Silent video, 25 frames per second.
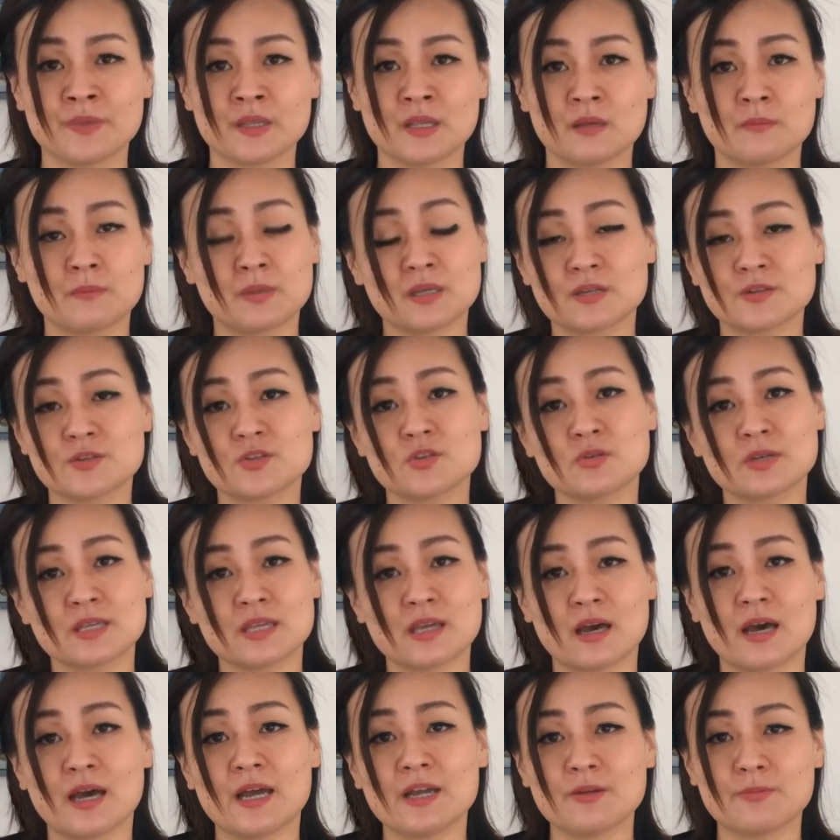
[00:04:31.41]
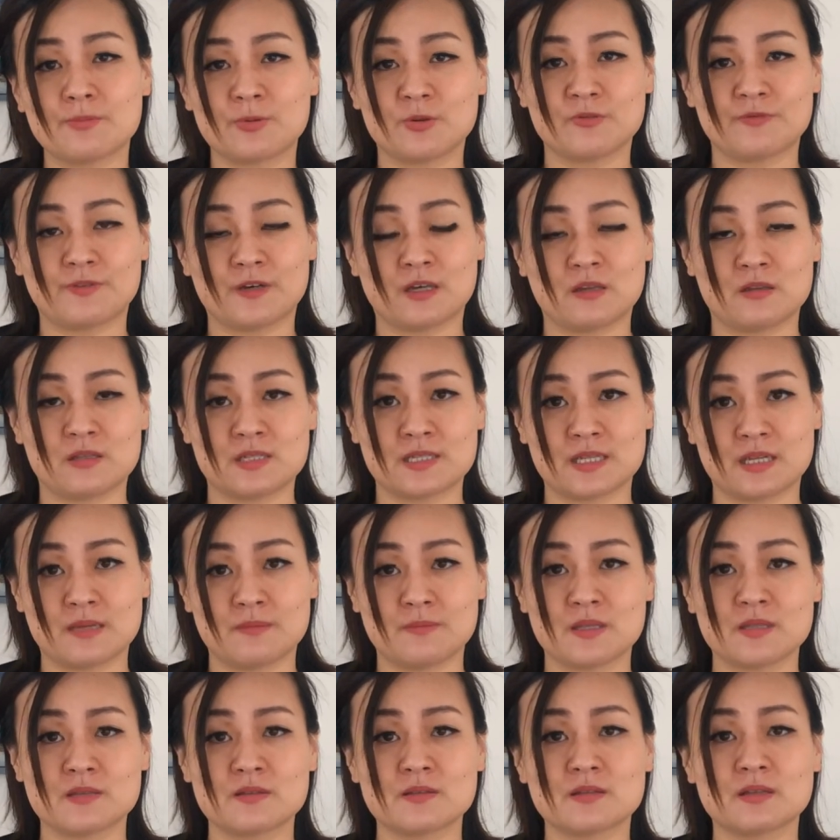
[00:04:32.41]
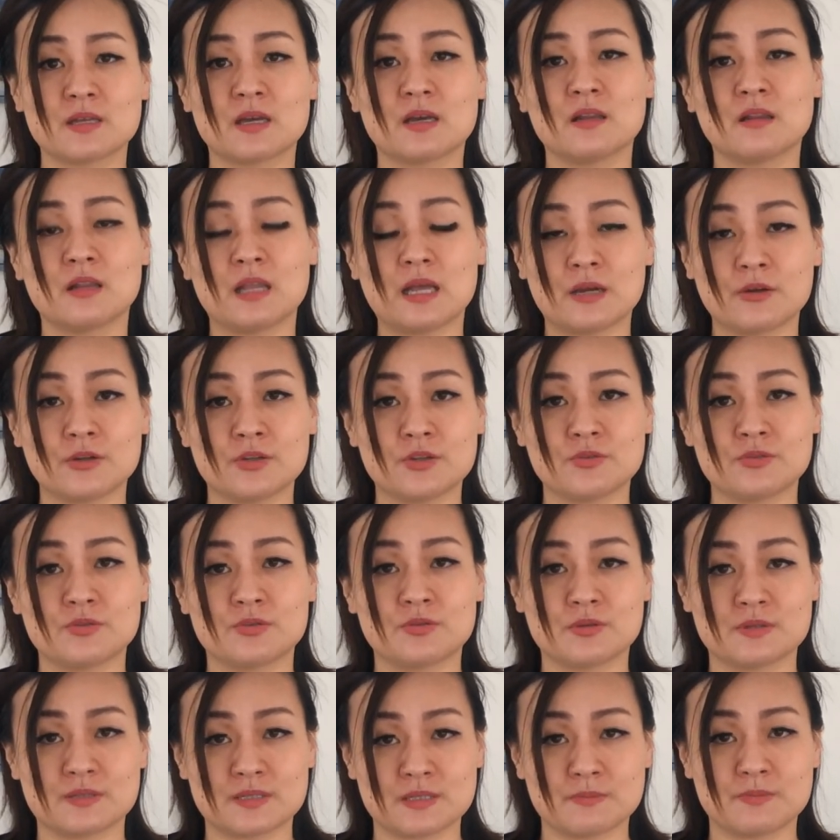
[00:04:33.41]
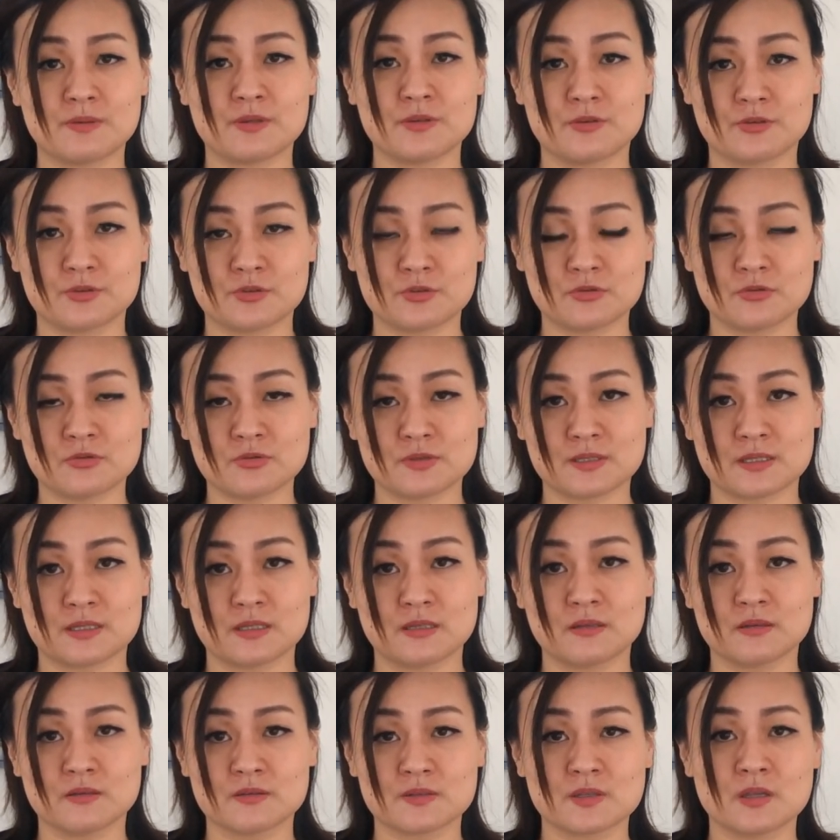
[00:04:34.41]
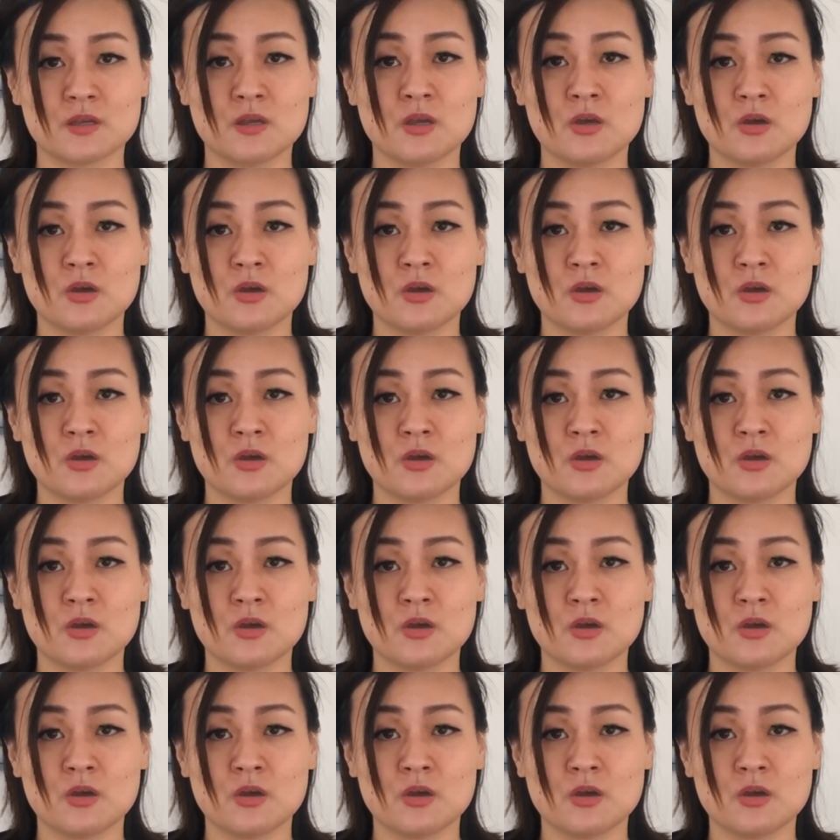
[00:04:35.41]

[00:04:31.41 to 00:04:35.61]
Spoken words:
because you'll get higher profile assignments that allow you to exhibit your true skills,